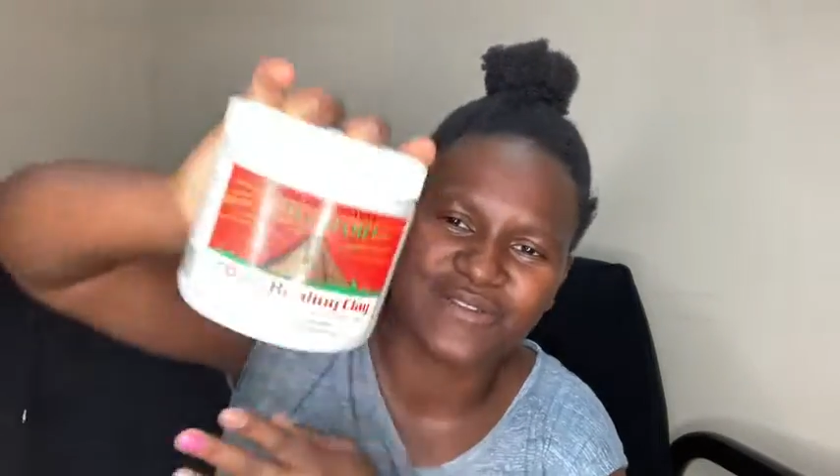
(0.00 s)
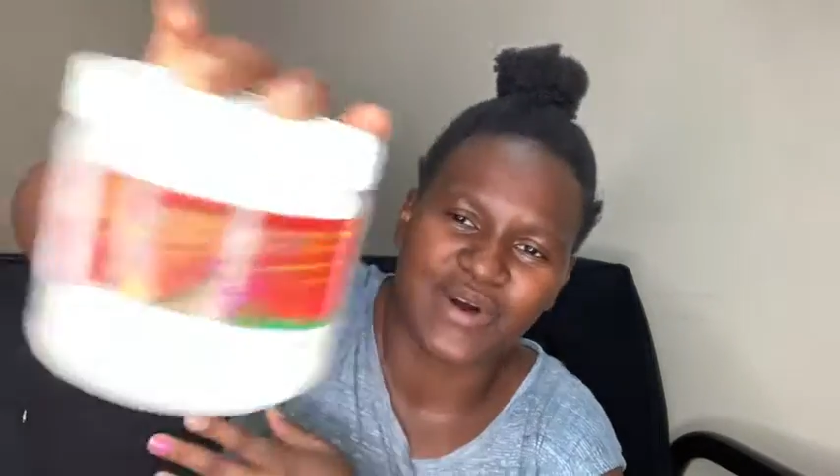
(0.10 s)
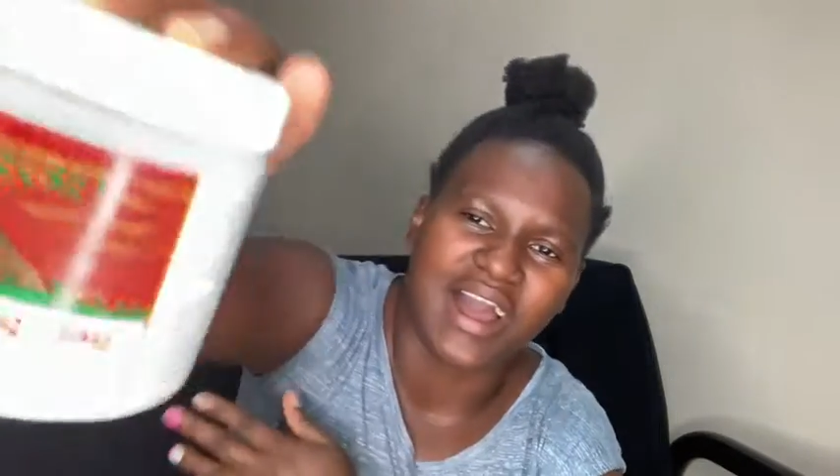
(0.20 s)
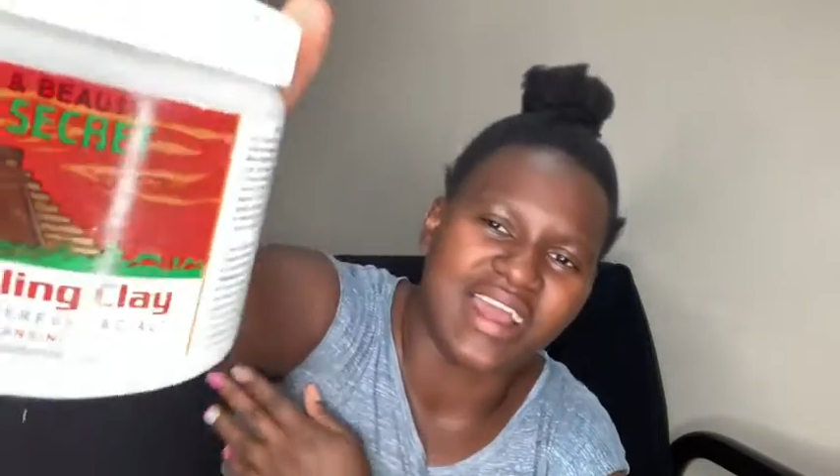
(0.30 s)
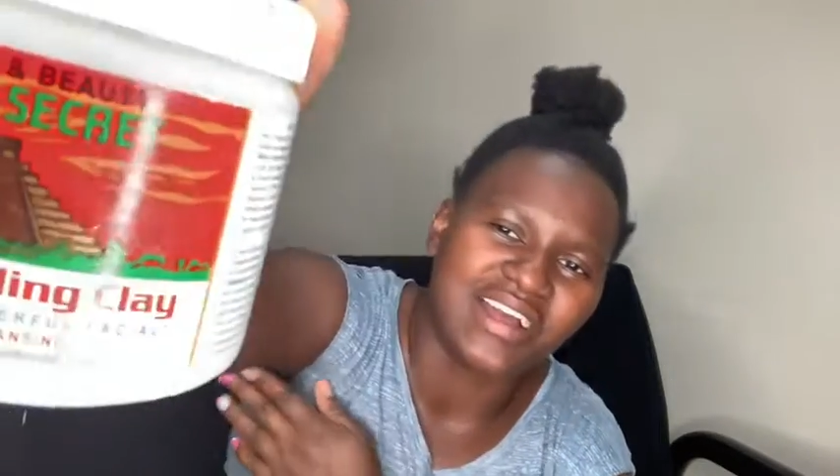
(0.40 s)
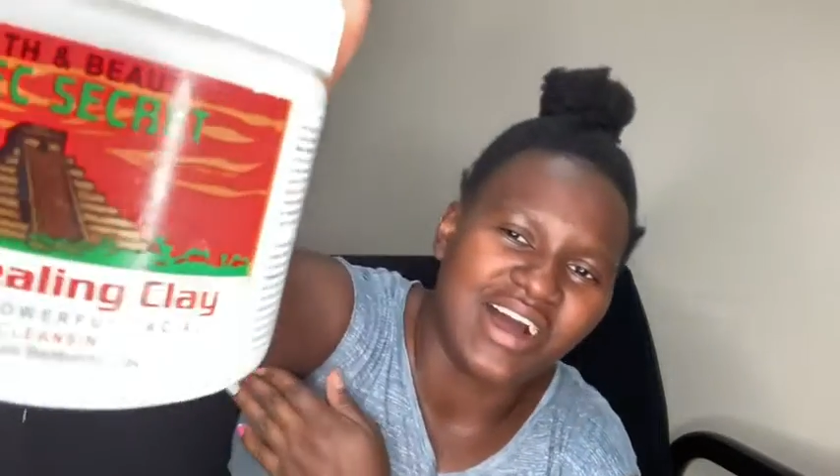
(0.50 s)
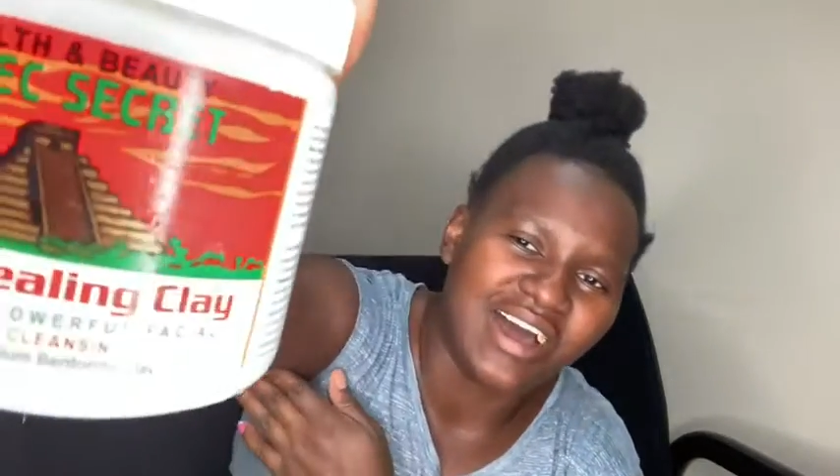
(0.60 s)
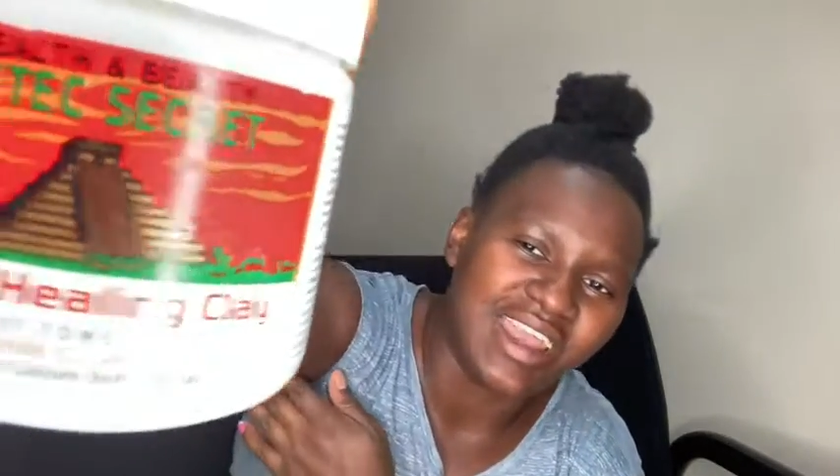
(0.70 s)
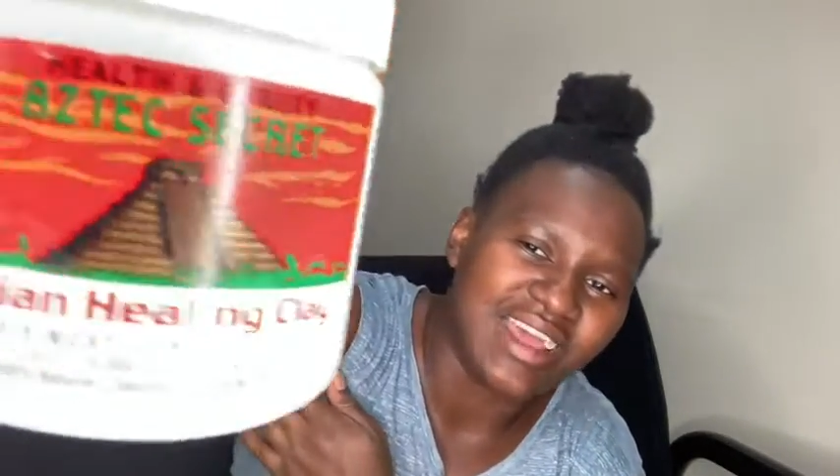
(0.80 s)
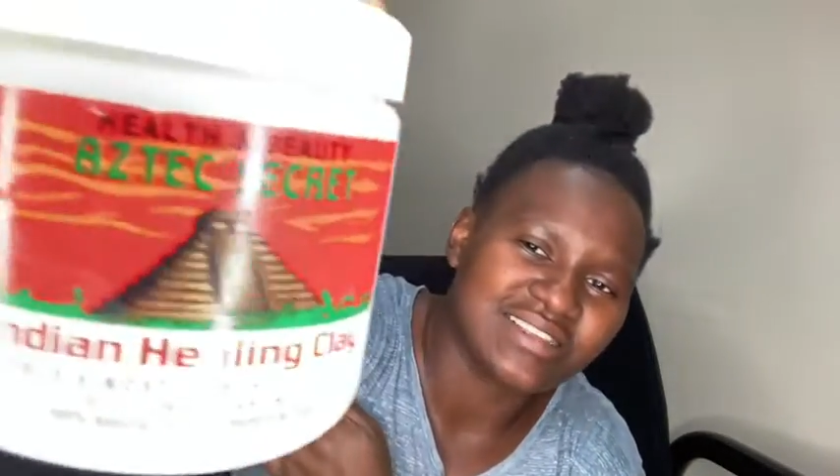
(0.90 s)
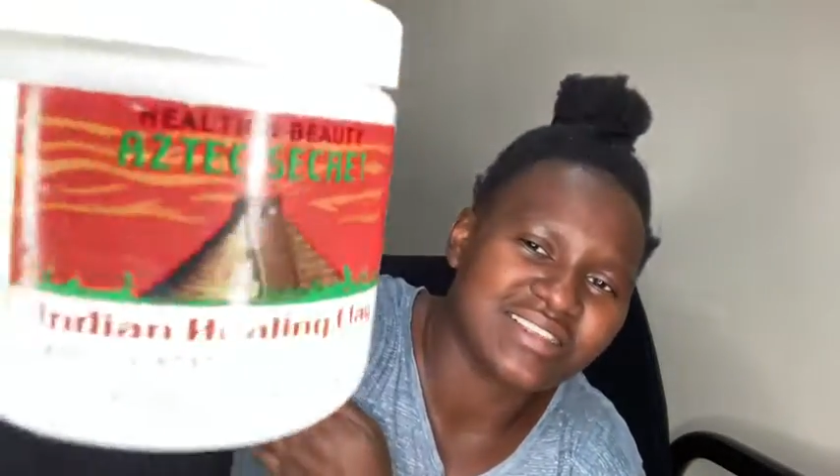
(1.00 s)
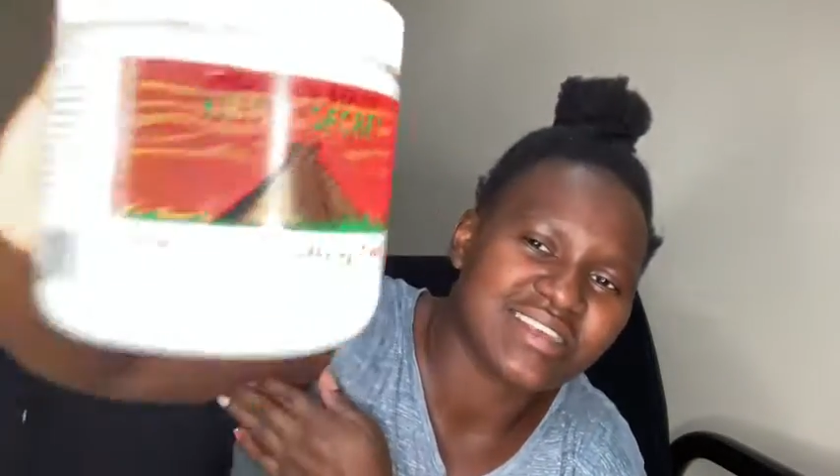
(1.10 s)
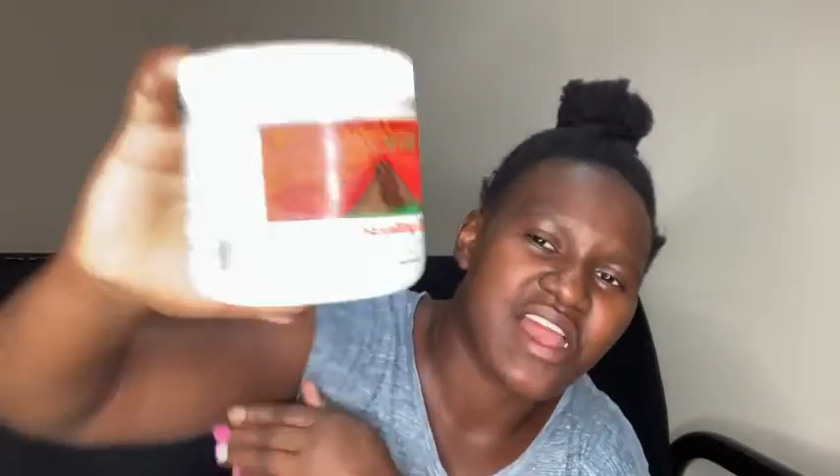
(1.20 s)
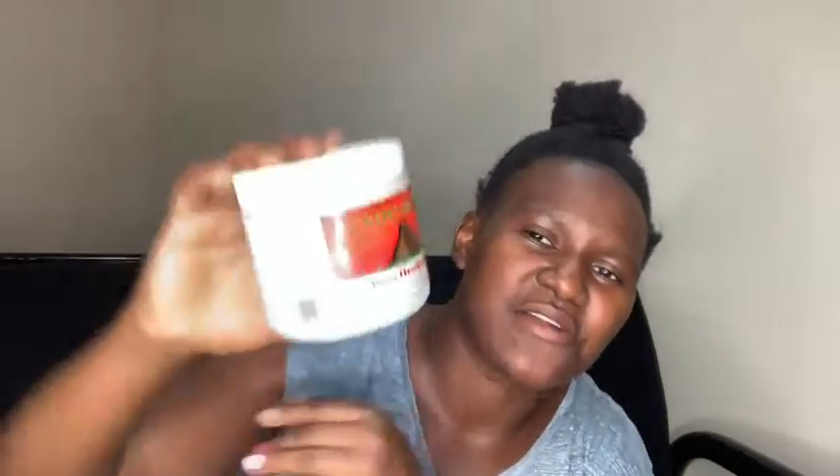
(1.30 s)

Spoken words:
So I got it,